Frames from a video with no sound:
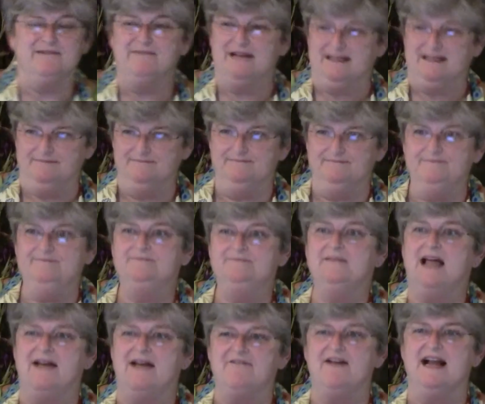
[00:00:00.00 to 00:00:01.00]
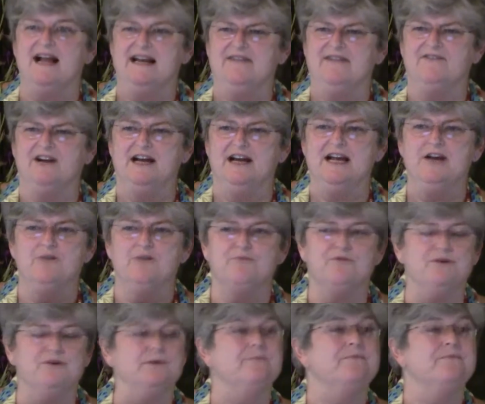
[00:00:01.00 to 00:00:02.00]
but I find it very
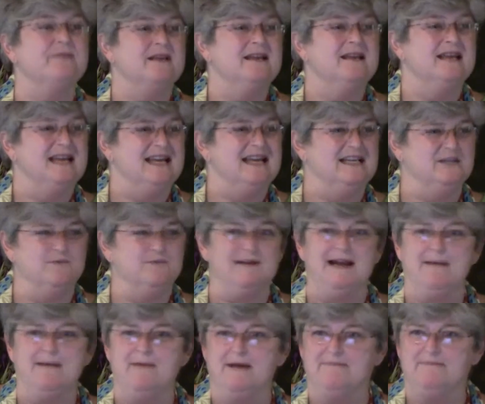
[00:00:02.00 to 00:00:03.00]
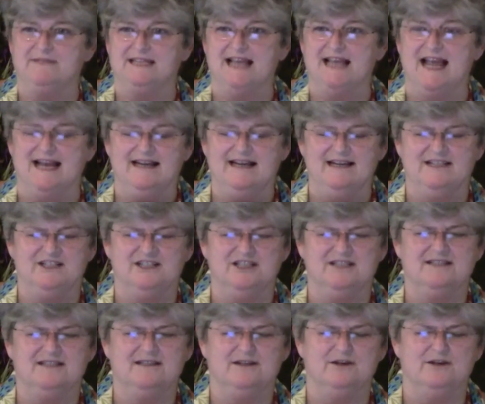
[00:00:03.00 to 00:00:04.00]
helpful, is when I'm upset, is
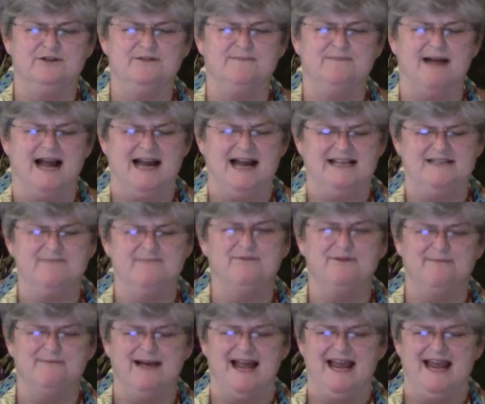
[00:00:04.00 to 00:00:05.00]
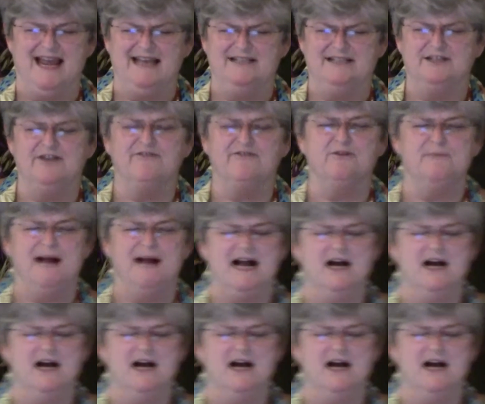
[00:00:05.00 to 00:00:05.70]
just close my eyes and put my hands over my